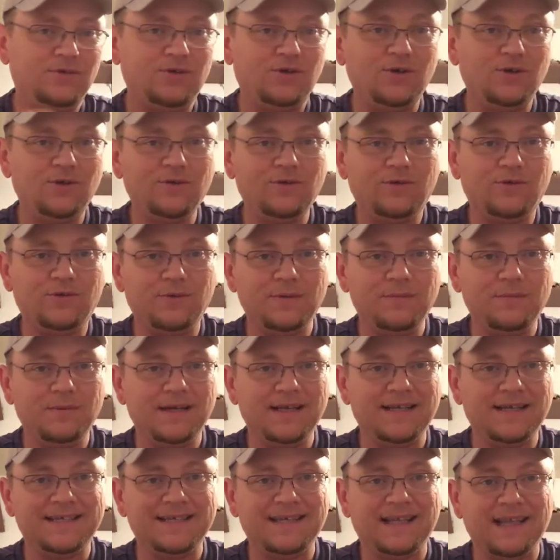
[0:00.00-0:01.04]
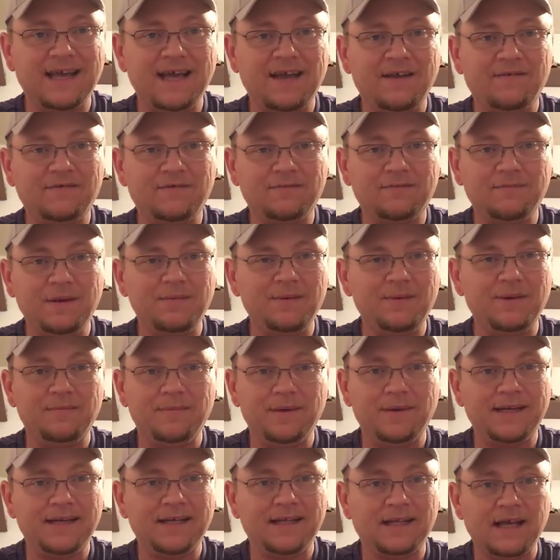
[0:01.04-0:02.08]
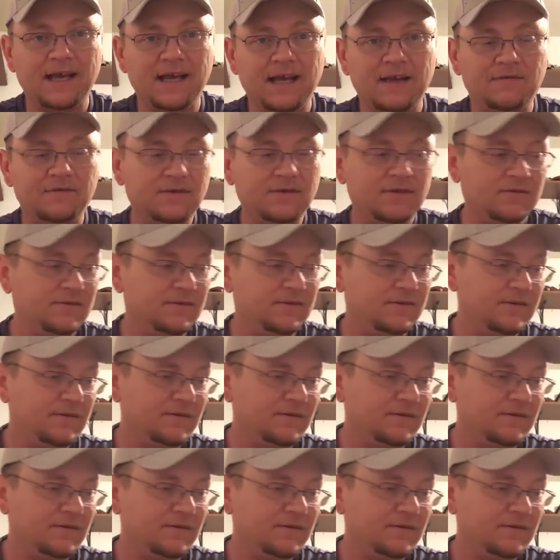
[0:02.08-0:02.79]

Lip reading: 2-3 minutes left, maybe a minute left.